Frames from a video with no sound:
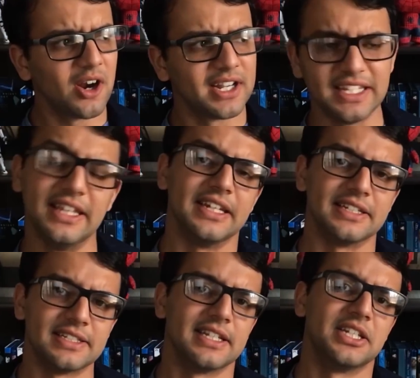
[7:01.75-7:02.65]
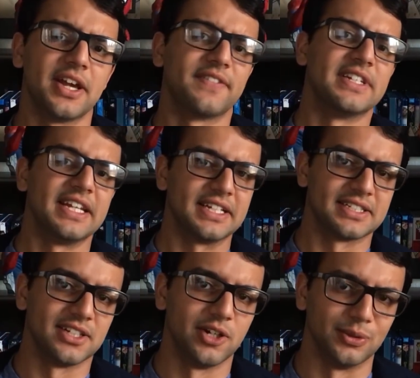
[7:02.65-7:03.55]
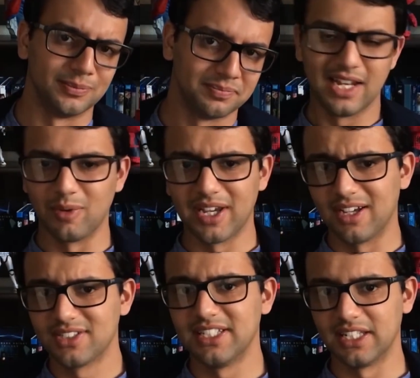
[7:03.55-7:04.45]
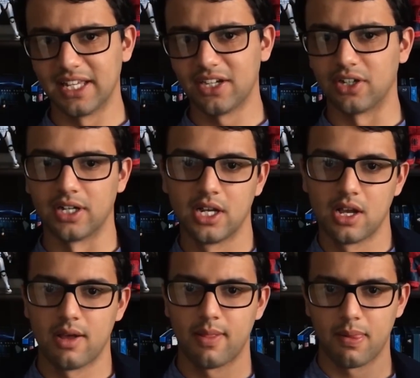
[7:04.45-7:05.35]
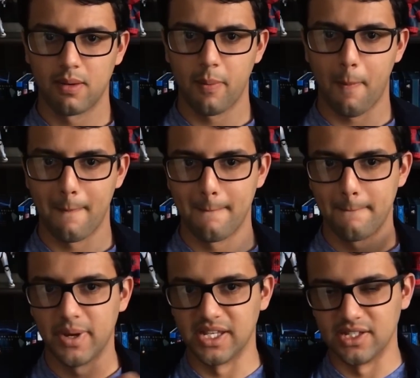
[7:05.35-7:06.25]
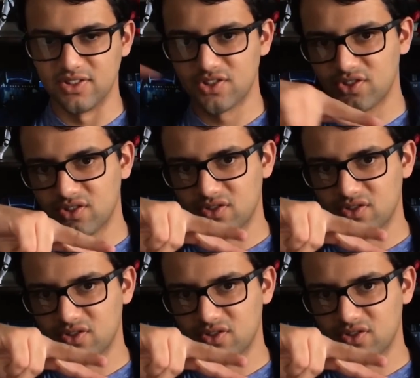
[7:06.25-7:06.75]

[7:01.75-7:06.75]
are heathens and you have to take it slow. Anyway, I'll see you later. Peace.